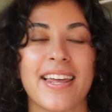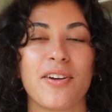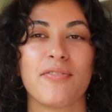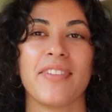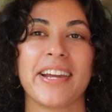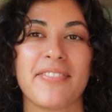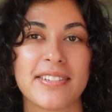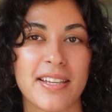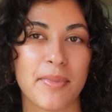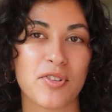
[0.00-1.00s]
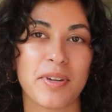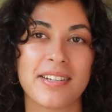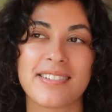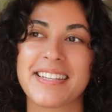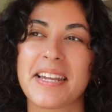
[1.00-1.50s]
I don't like visiting those
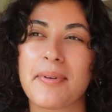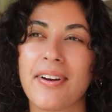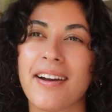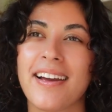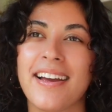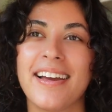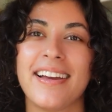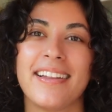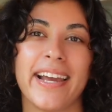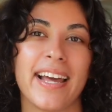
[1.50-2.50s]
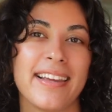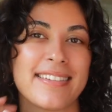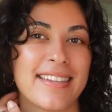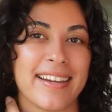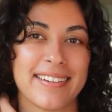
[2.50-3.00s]
places anymore. Like at
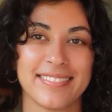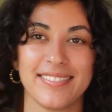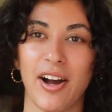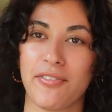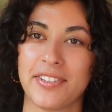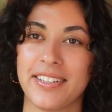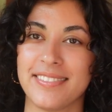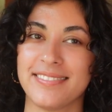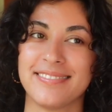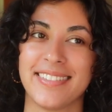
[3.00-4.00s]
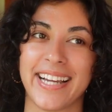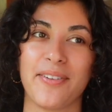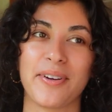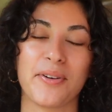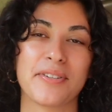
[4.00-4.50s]
least like often. Like I
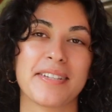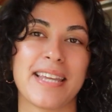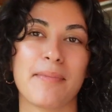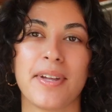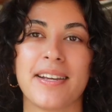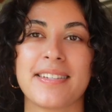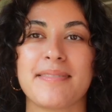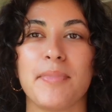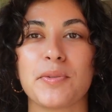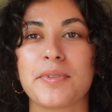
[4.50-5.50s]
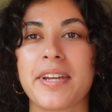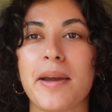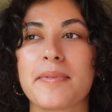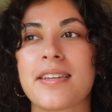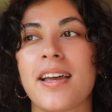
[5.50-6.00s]
don't go to the same place multiple
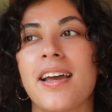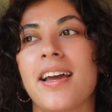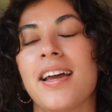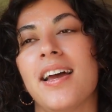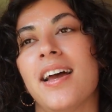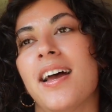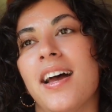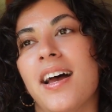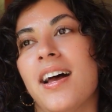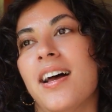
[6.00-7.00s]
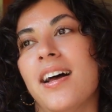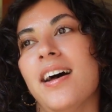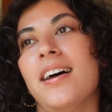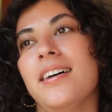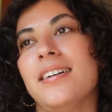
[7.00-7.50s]
times.
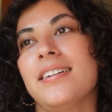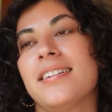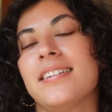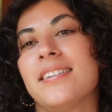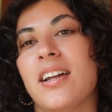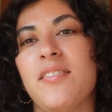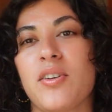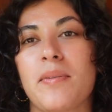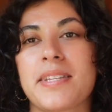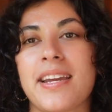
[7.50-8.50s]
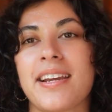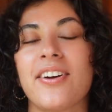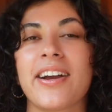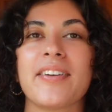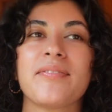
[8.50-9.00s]
I don't even know what I'm saying.
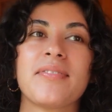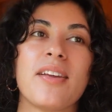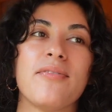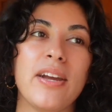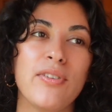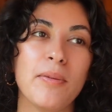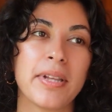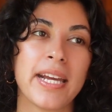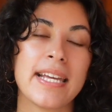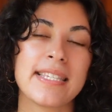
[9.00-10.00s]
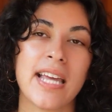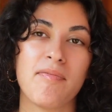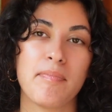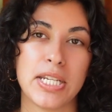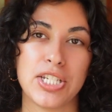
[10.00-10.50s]
Okay. Favorite place
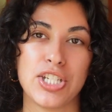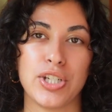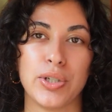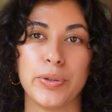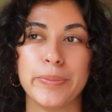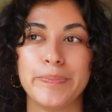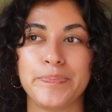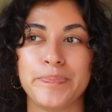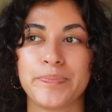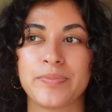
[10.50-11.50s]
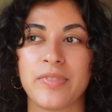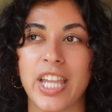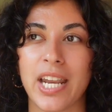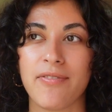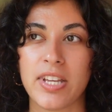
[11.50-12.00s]
I've been to
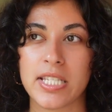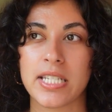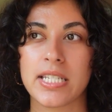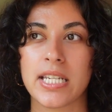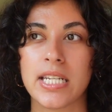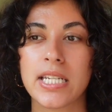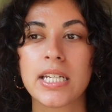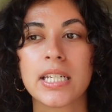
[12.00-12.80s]
that I visited.